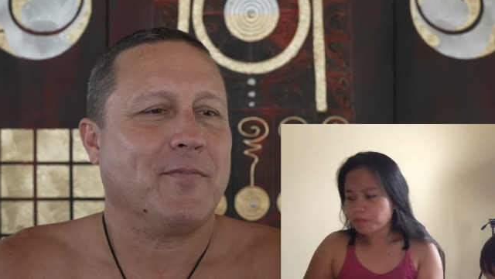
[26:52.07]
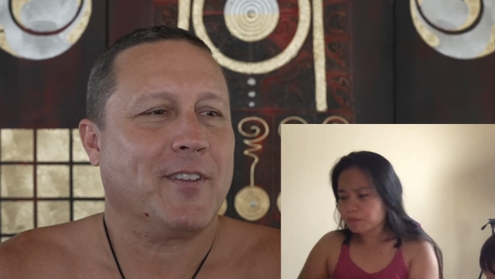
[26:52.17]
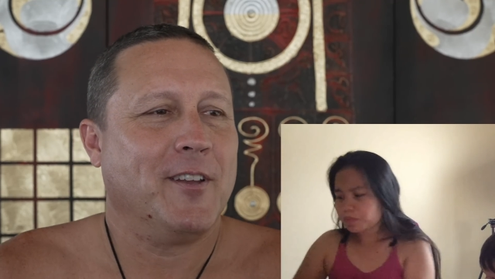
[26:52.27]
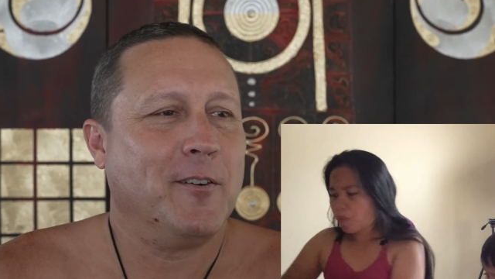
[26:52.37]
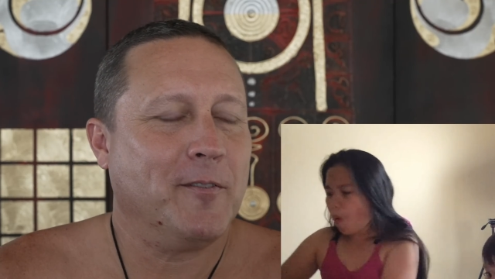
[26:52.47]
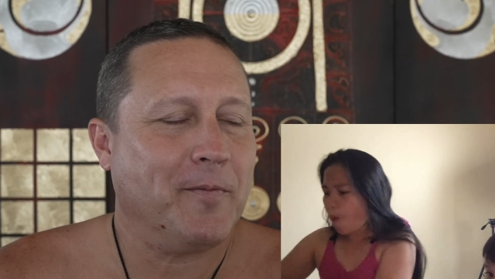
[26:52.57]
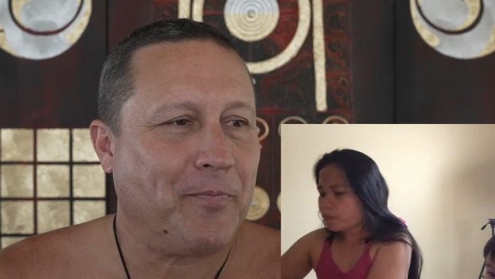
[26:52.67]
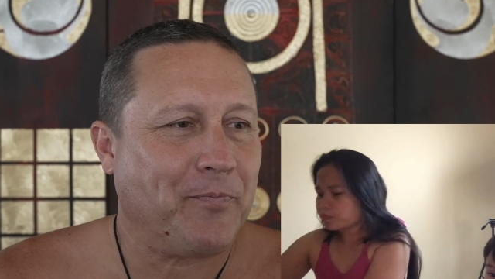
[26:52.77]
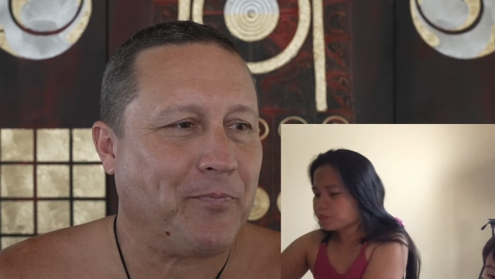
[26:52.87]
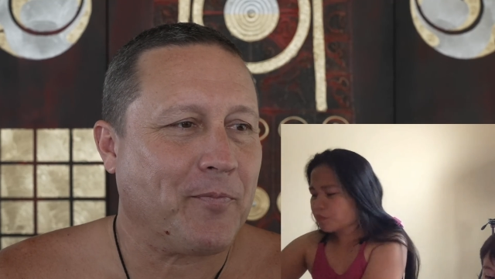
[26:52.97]
Speaker 1: You
Speaker 2: know,
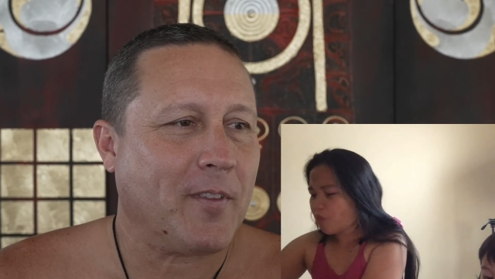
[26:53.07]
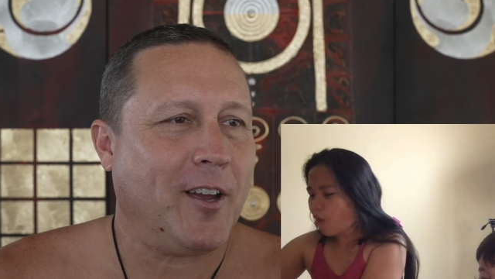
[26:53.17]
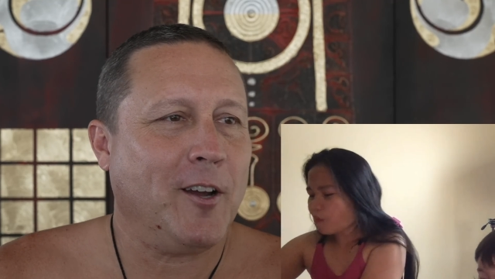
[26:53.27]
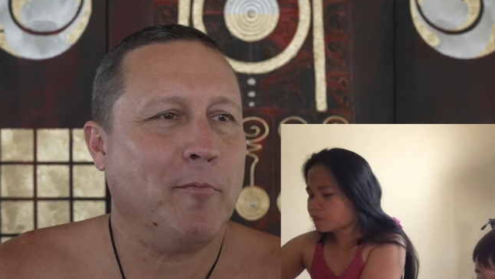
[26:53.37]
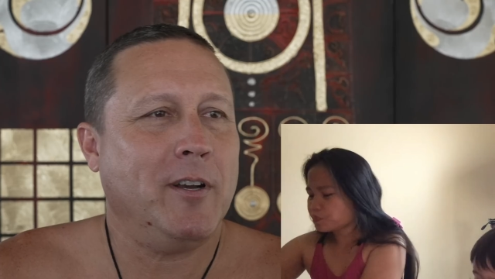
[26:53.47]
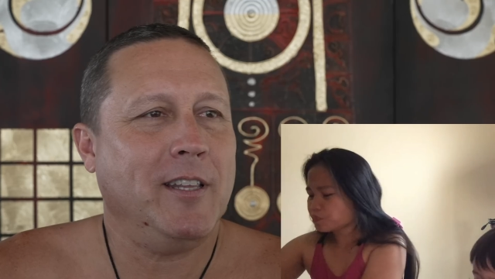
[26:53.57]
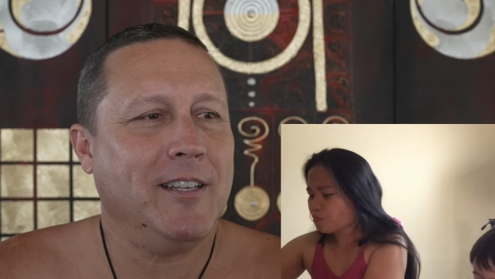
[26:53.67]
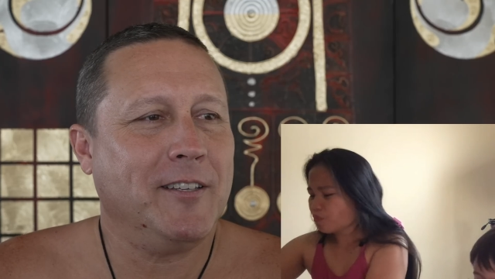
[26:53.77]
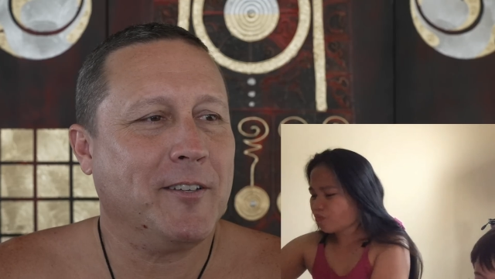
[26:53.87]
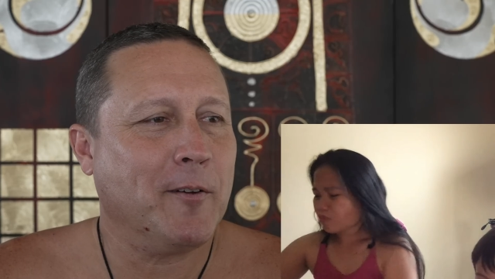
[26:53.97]
Speaker 1: how many
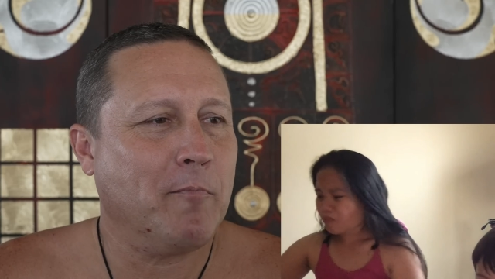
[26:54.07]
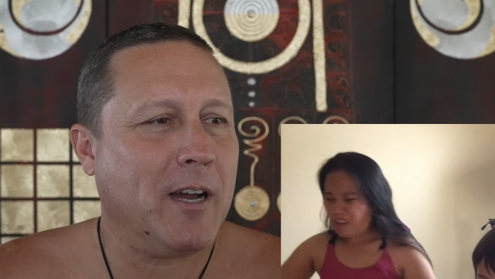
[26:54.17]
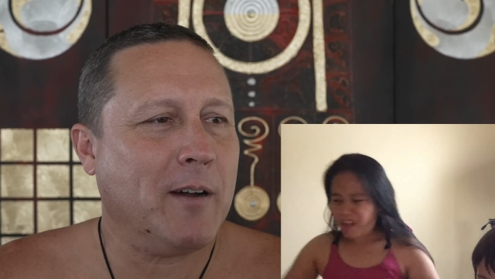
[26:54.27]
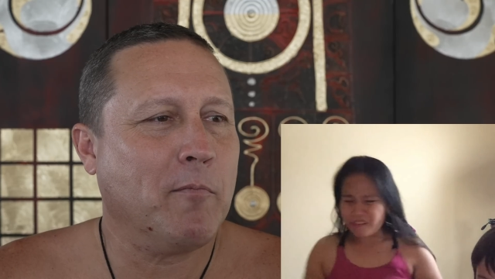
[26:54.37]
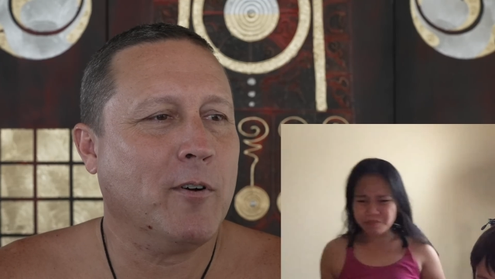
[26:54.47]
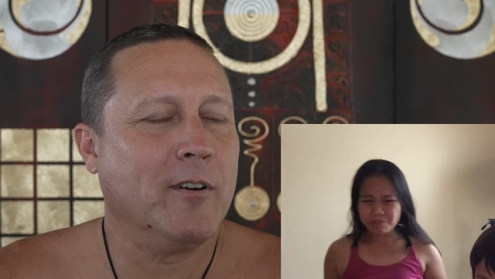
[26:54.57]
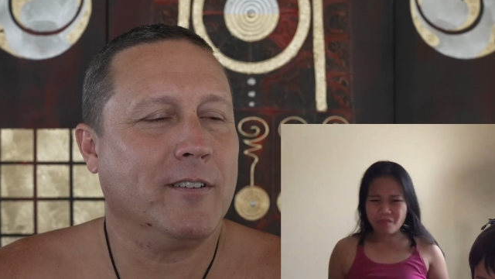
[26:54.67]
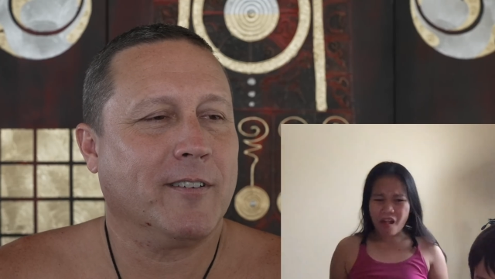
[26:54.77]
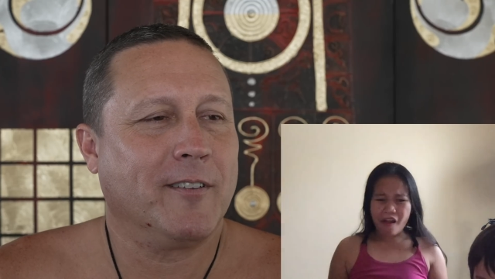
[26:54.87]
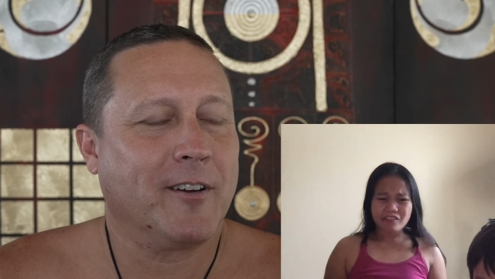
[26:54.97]
lechon bad
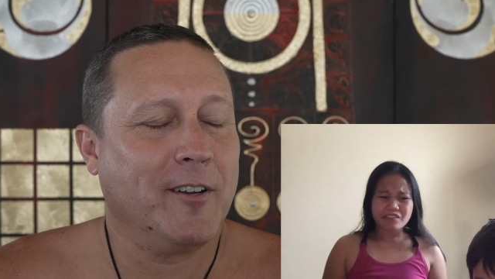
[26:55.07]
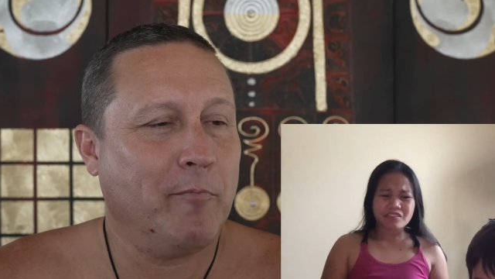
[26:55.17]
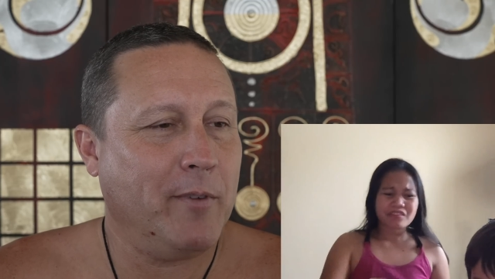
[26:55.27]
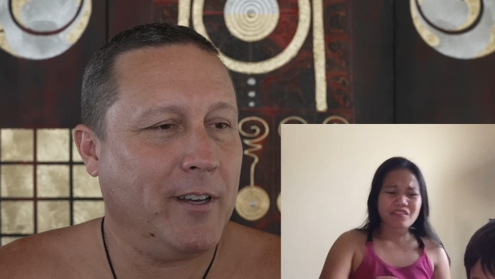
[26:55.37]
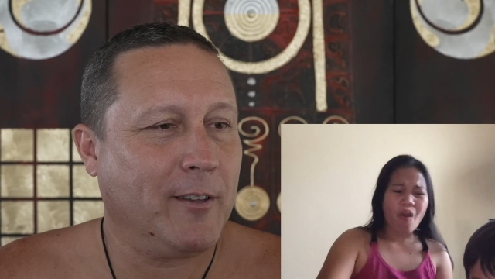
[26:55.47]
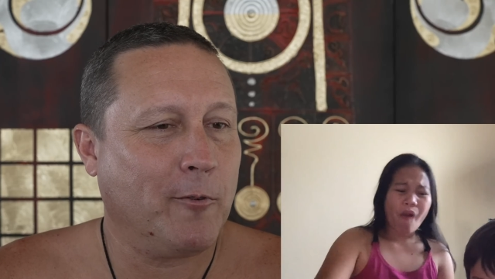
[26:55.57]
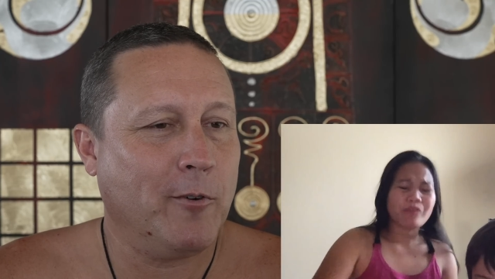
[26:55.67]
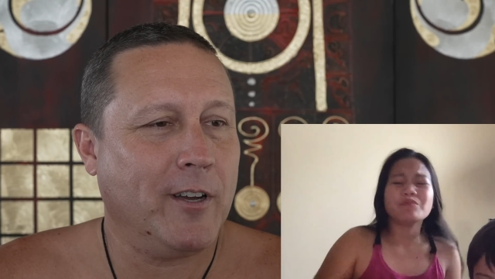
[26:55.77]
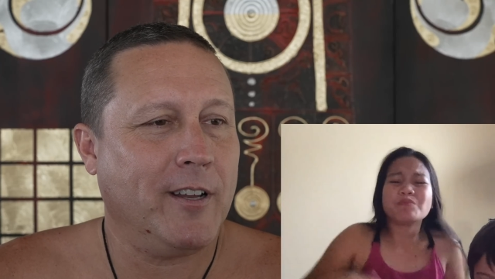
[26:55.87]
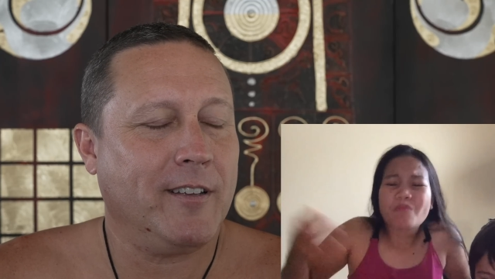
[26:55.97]
boys are there going to be at the
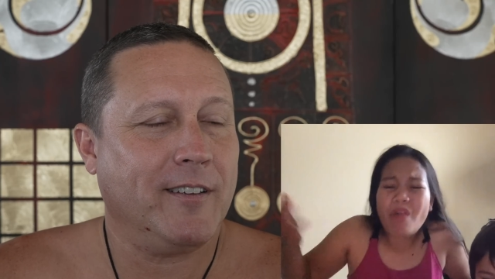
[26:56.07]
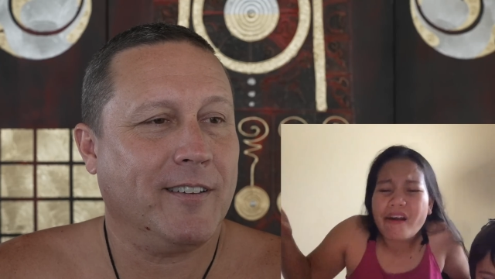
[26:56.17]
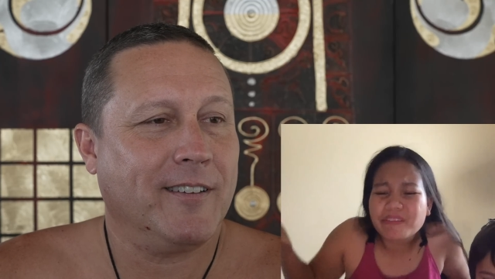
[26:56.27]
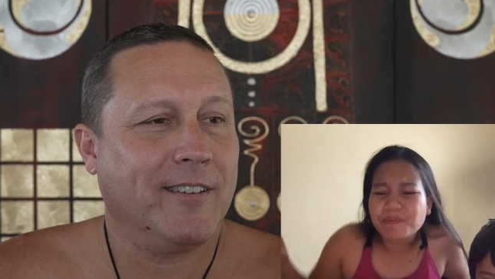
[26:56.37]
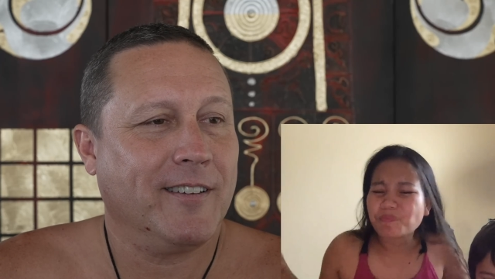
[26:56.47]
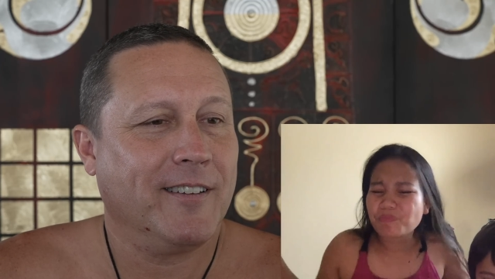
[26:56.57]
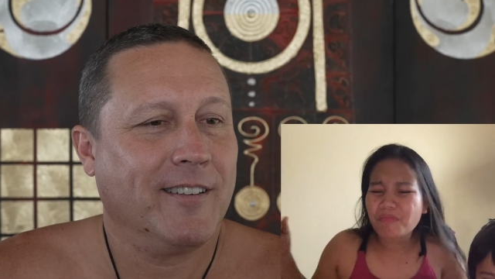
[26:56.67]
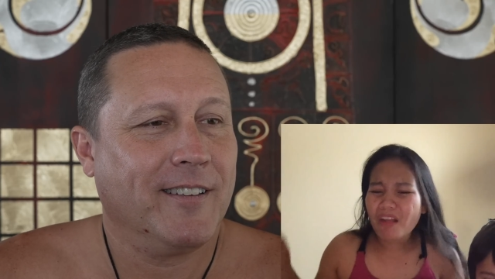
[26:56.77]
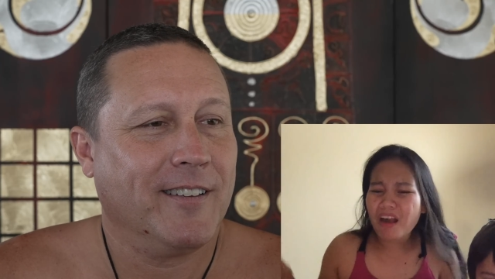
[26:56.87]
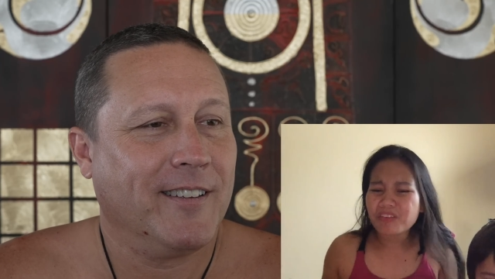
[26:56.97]
wedding?
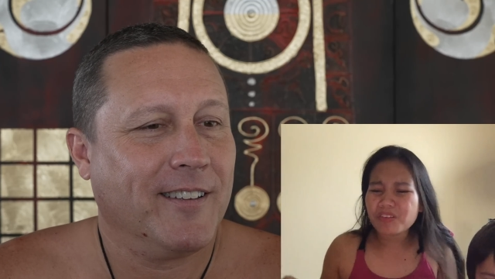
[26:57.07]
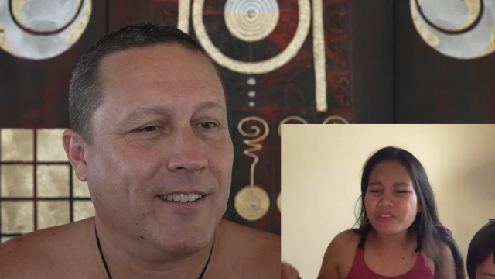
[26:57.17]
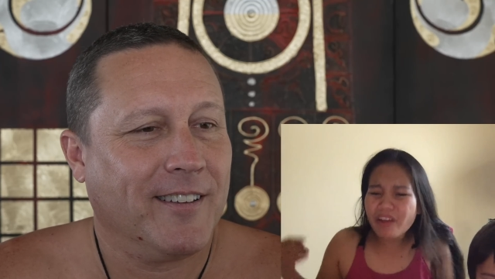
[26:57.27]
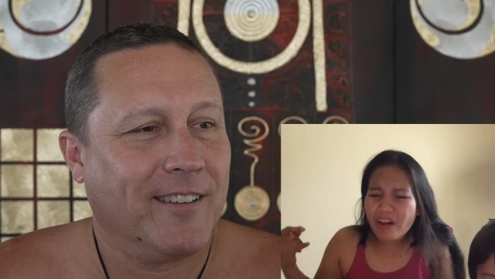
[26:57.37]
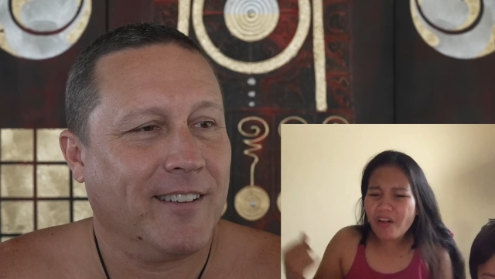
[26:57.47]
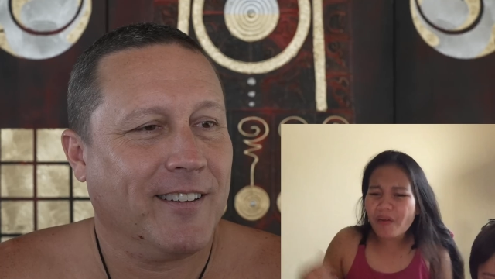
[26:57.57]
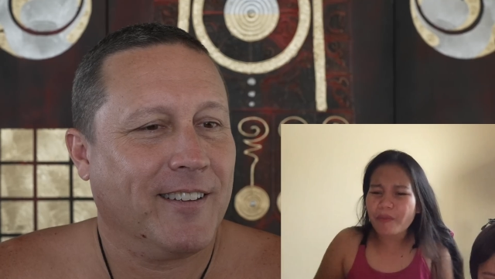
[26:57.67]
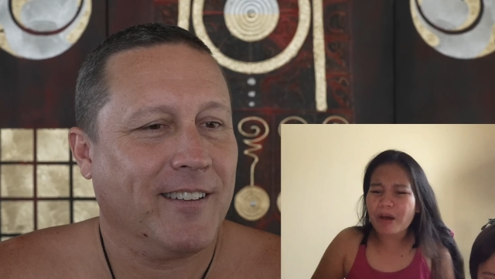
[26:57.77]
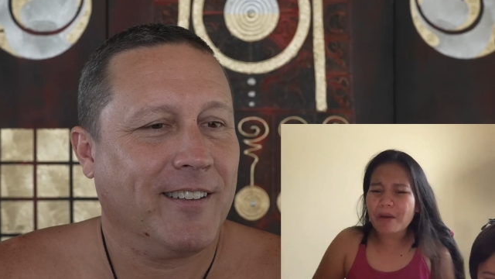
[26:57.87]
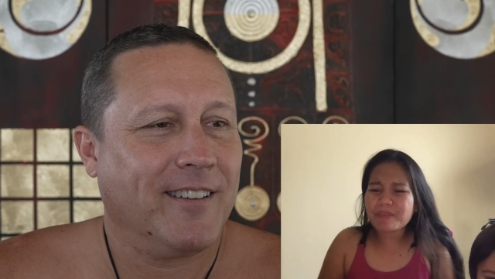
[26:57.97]

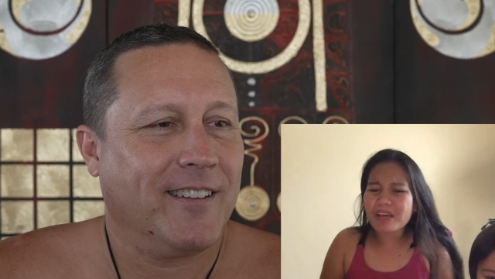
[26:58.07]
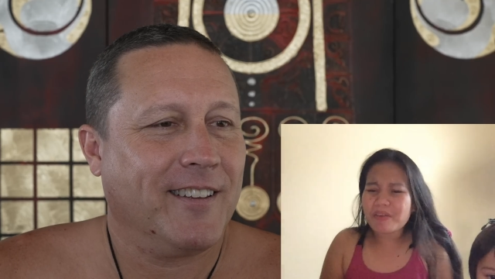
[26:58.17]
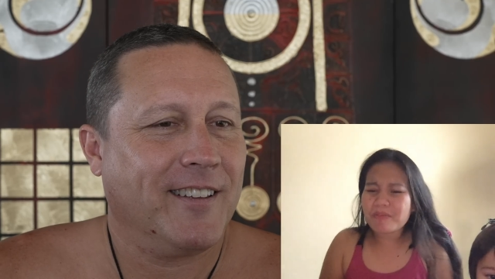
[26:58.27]
Speaker 2: No, I'm not